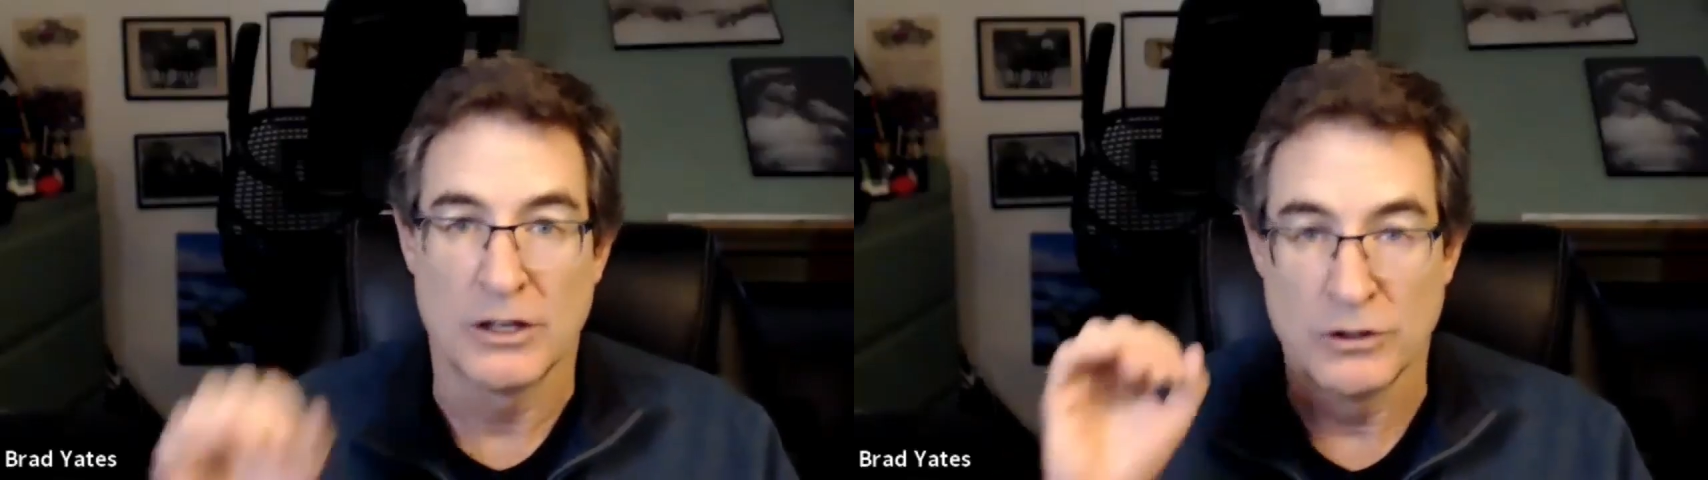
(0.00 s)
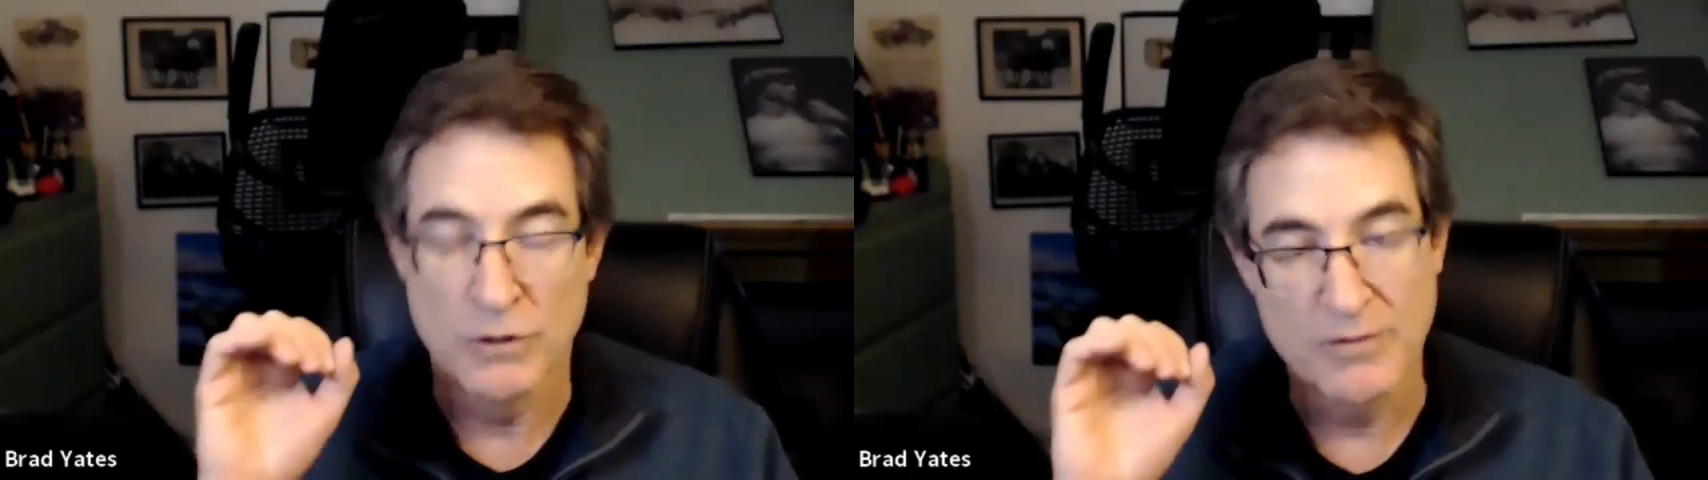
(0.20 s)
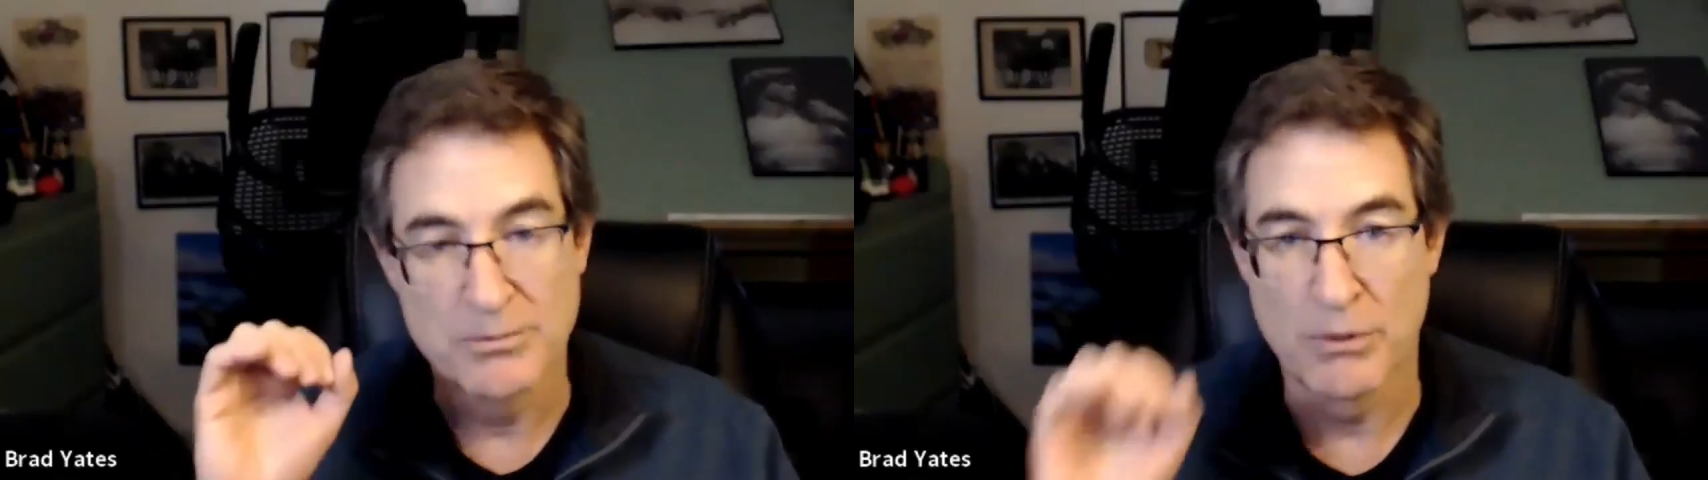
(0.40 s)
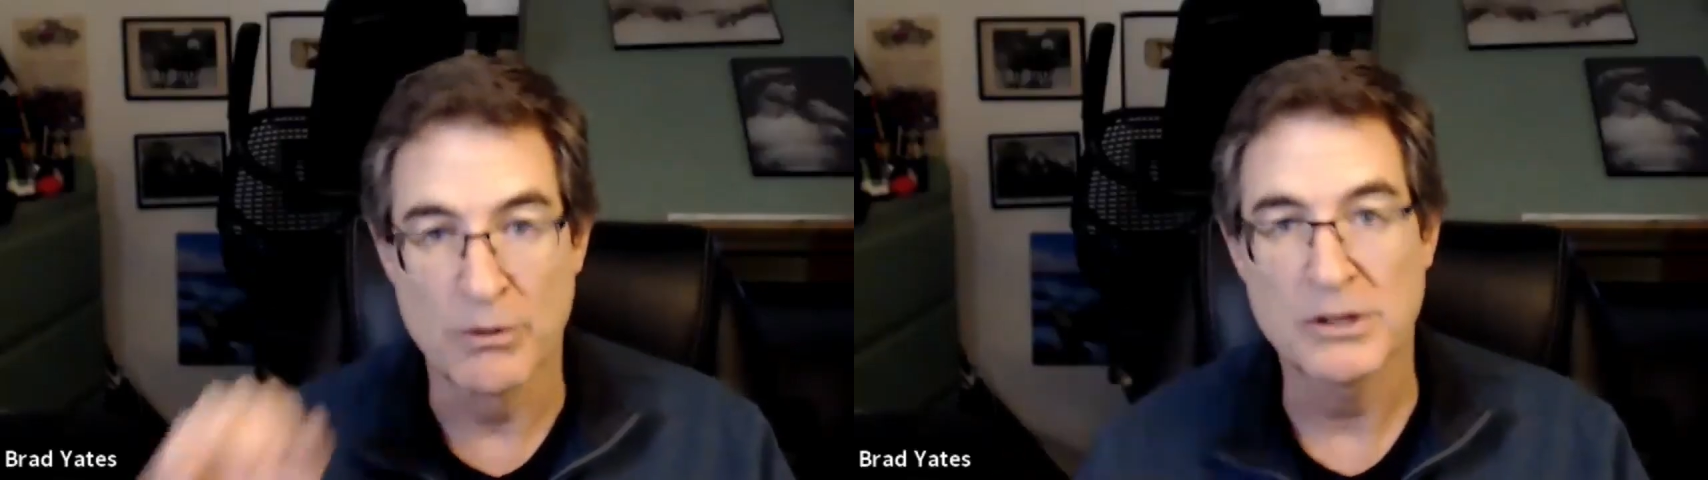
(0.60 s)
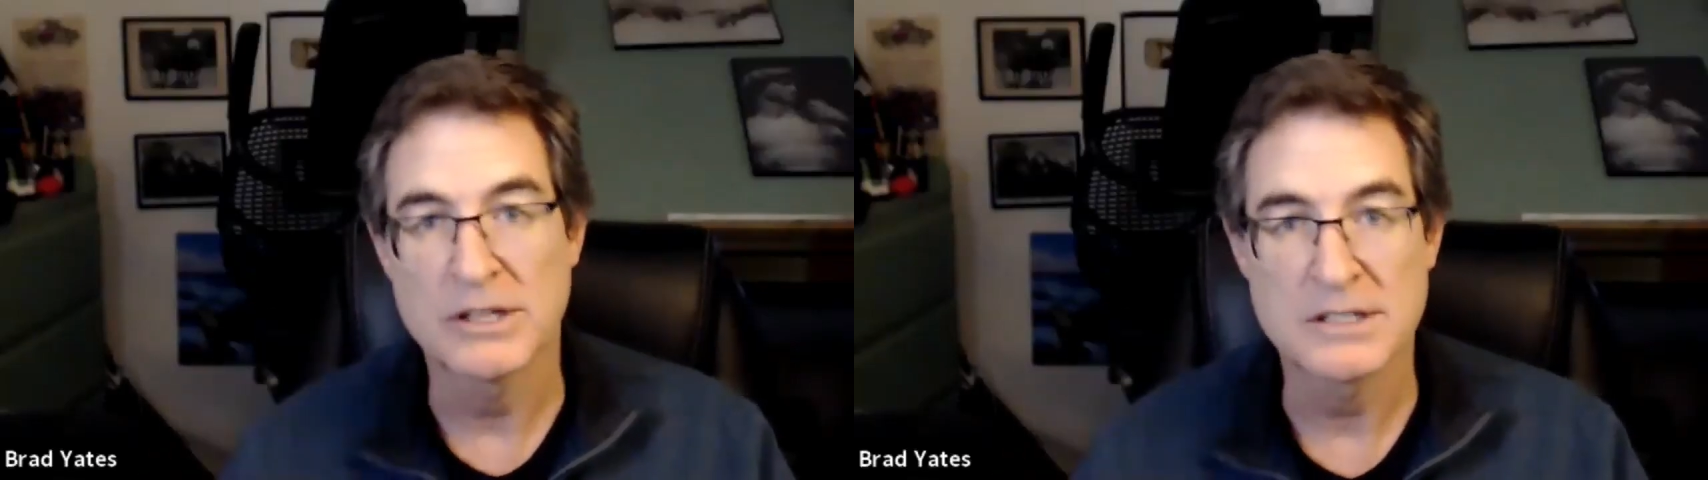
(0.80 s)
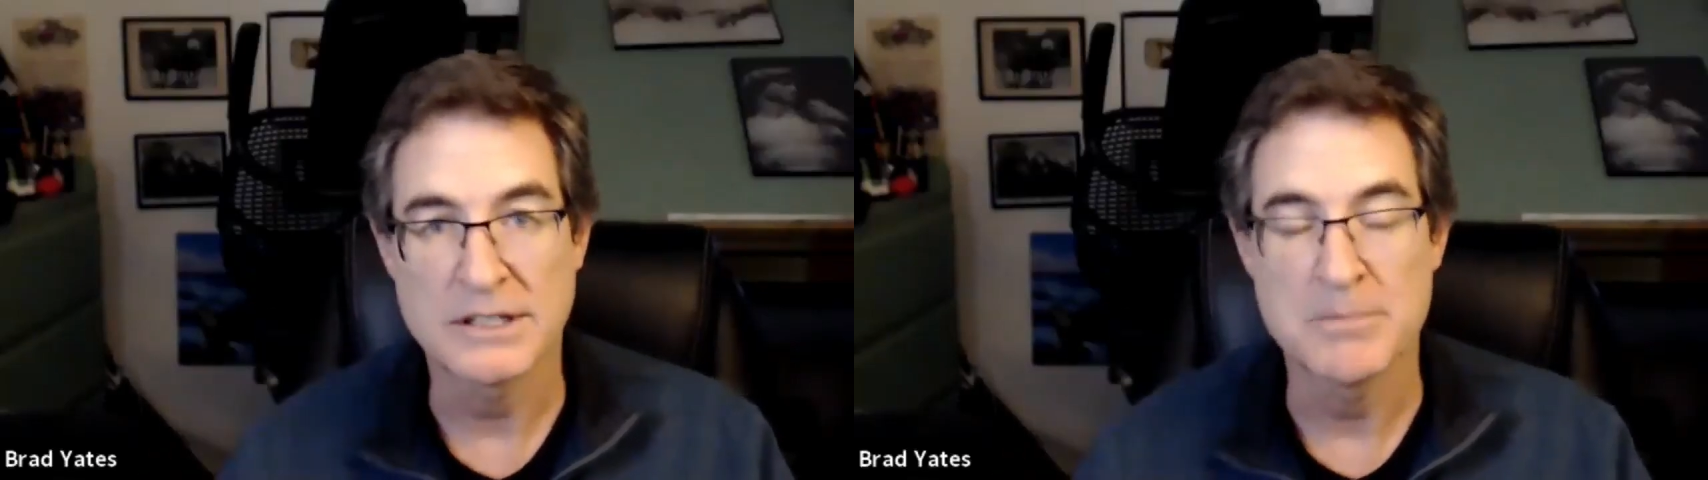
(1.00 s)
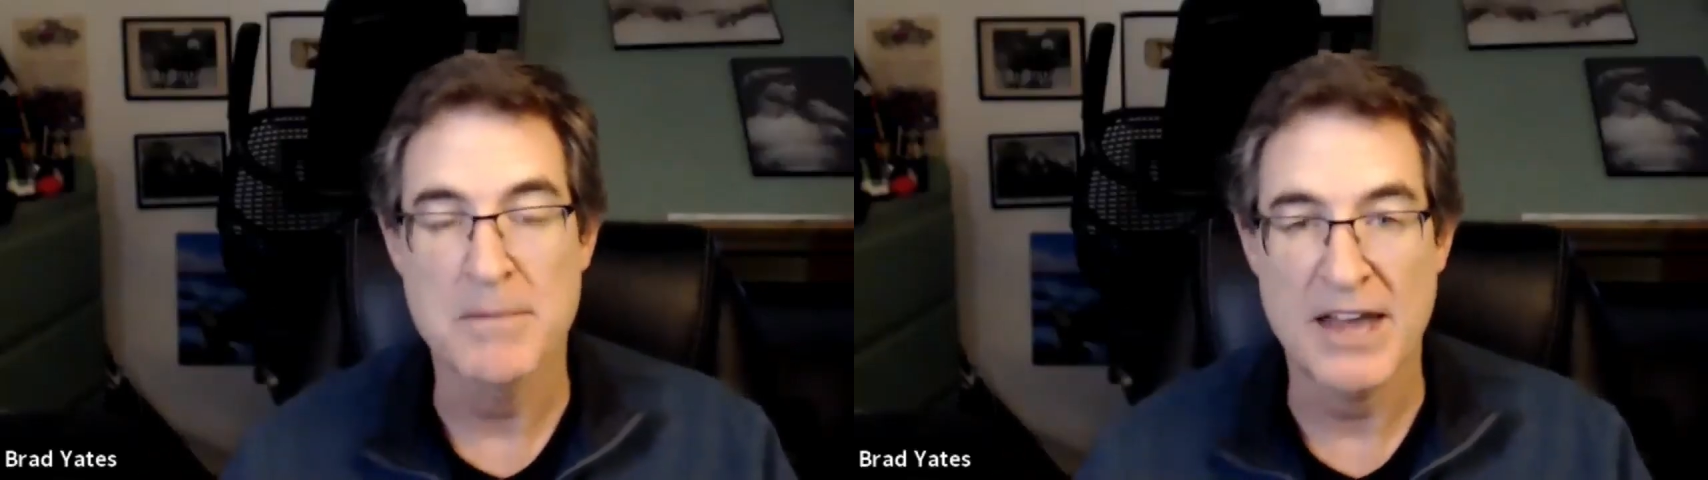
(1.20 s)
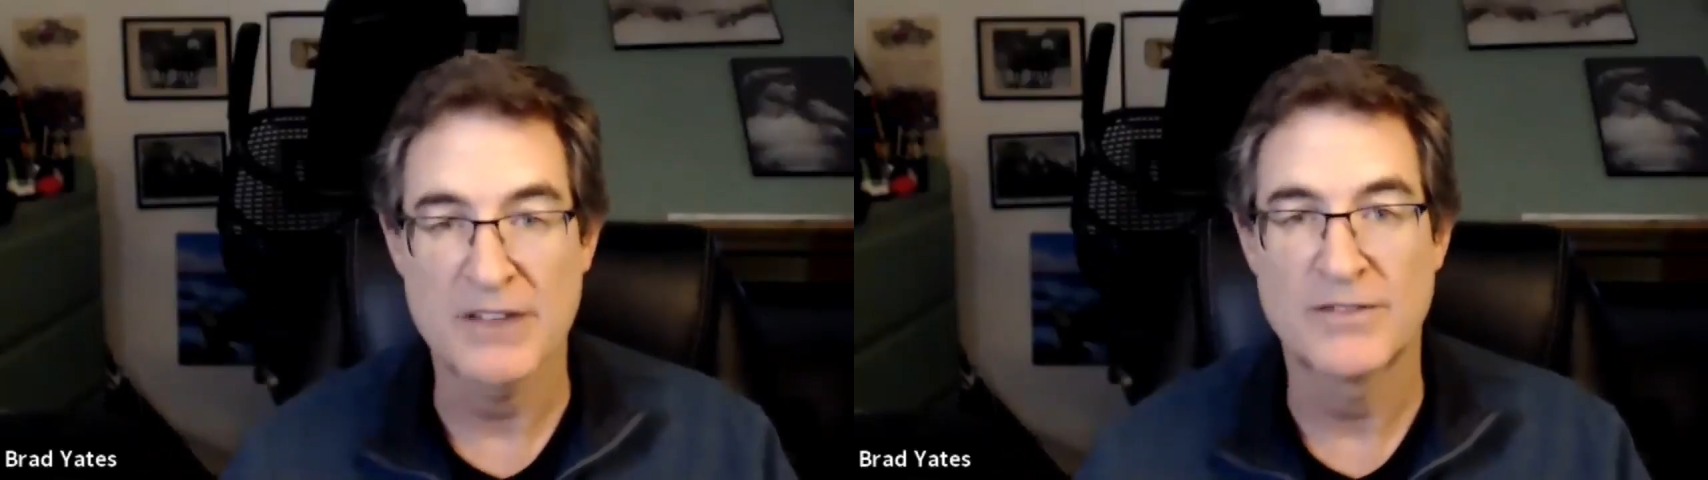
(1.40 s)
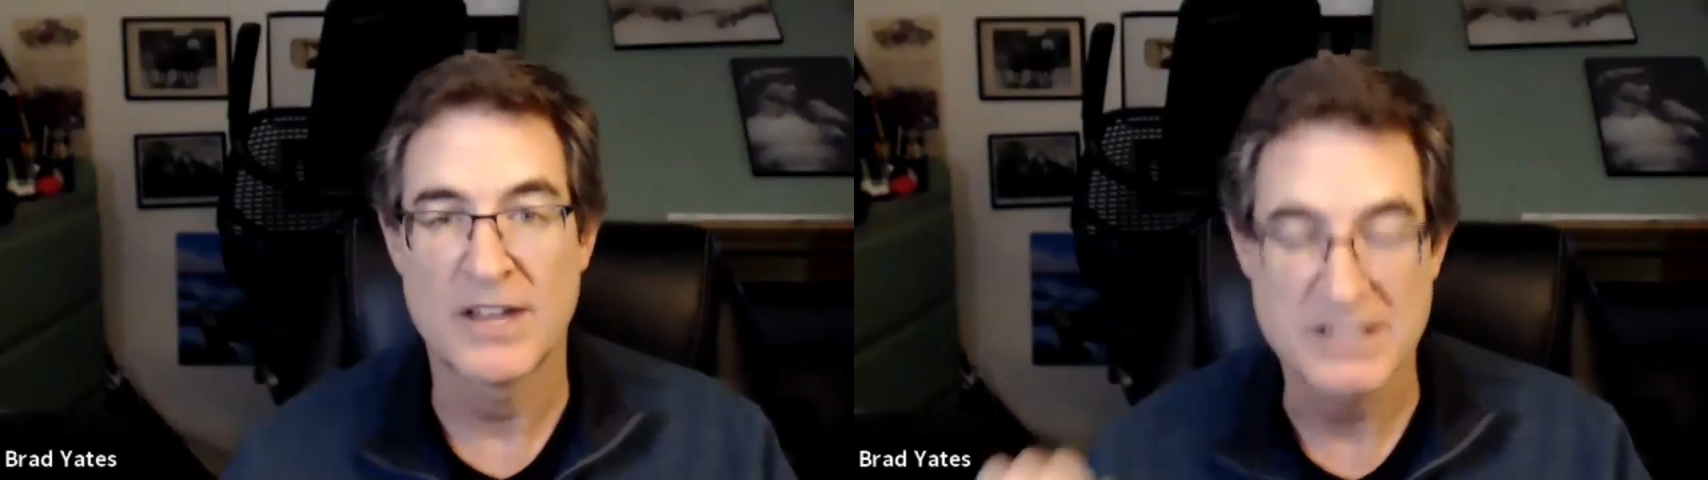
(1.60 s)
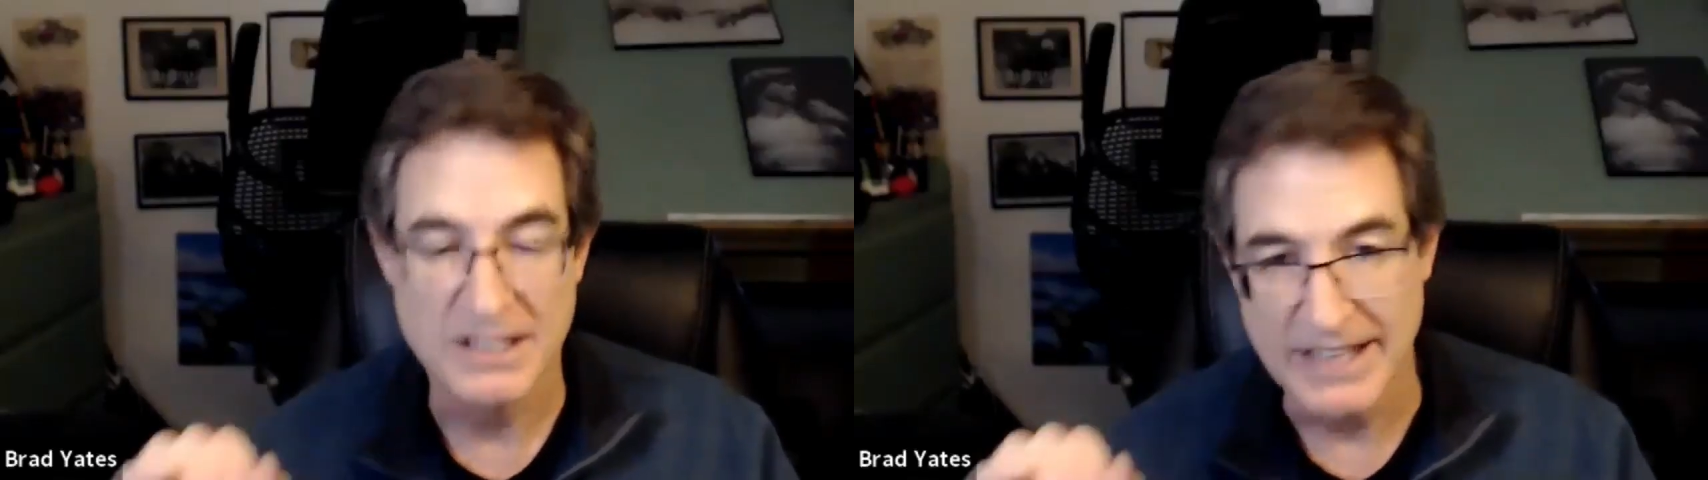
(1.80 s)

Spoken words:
you have brilliantly manifested